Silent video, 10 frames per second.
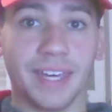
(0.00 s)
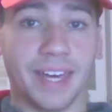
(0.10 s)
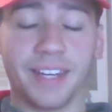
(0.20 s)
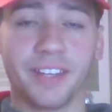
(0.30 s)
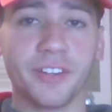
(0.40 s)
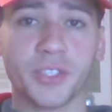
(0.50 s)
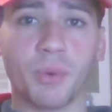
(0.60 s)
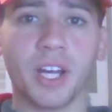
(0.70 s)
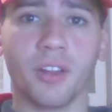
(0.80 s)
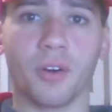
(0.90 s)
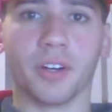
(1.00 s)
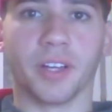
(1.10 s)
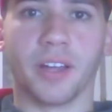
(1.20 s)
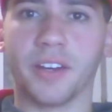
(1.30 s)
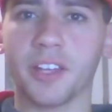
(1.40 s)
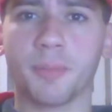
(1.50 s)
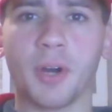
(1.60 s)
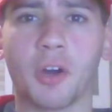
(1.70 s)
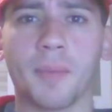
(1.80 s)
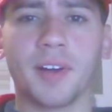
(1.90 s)
And here's Wailord, another
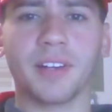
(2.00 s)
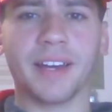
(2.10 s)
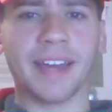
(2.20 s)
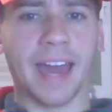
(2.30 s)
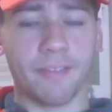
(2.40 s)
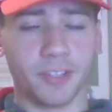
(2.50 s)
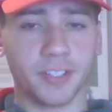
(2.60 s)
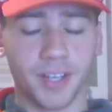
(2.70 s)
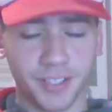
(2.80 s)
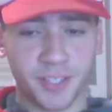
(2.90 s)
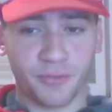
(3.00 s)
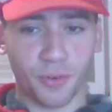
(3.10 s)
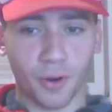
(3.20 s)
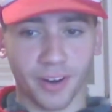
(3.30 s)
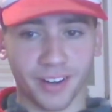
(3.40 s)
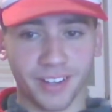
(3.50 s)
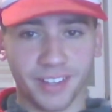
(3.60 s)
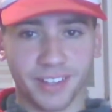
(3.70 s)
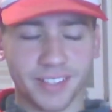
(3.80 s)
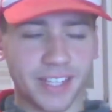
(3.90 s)
Pokemon I haven't hunted for.
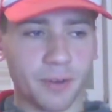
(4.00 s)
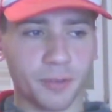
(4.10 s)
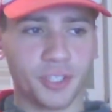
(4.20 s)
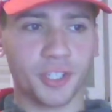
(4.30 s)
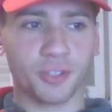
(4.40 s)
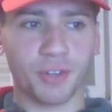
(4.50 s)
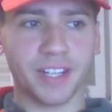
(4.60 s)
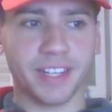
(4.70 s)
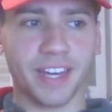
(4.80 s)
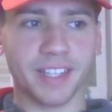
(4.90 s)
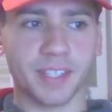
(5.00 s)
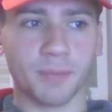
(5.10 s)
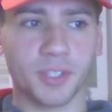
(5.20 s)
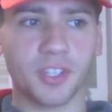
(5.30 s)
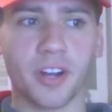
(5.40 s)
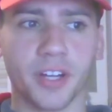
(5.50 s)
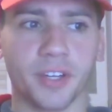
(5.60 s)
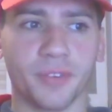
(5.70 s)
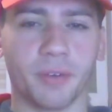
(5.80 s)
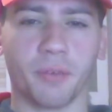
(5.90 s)
See, I was just trying to get some
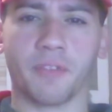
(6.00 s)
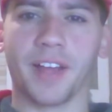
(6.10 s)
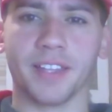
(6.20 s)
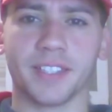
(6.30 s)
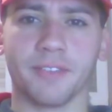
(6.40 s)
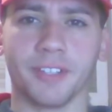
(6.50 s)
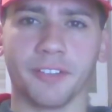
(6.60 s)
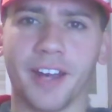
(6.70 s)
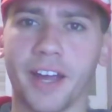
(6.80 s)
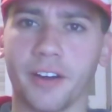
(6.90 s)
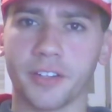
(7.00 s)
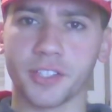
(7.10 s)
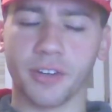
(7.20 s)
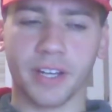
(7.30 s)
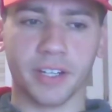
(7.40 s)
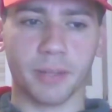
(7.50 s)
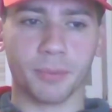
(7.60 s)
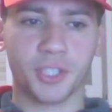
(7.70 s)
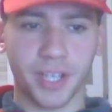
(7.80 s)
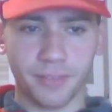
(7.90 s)
Staryu that were relatively rare, so I ended
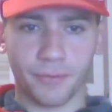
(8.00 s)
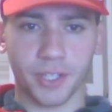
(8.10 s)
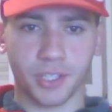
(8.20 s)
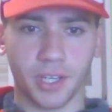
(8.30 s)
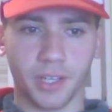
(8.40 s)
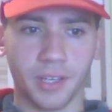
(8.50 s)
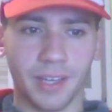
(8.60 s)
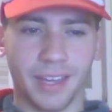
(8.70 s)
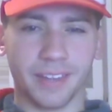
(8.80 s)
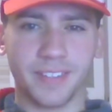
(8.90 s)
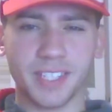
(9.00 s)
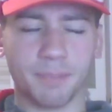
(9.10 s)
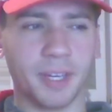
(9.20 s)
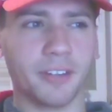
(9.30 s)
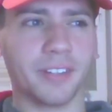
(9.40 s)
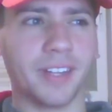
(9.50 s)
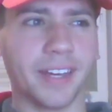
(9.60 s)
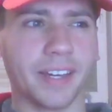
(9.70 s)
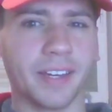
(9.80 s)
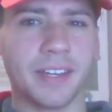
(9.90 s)
up chain fishing, and this appeared in
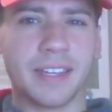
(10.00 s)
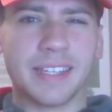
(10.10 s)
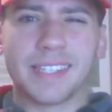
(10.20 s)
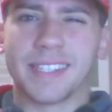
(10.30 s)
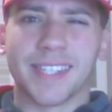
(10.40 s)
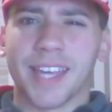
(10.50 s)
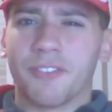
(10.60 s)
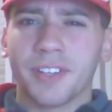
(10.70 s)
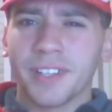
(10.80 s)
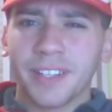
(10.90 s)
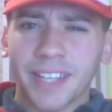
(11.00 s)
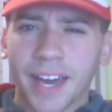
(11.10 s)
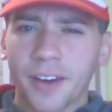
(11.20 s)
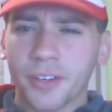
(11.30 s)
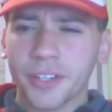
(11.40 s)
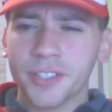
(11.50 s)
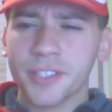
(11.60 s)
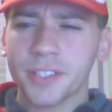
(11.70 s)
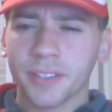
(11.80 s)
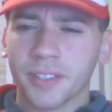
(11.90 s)
like 7
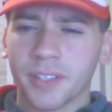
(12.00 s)
encounters?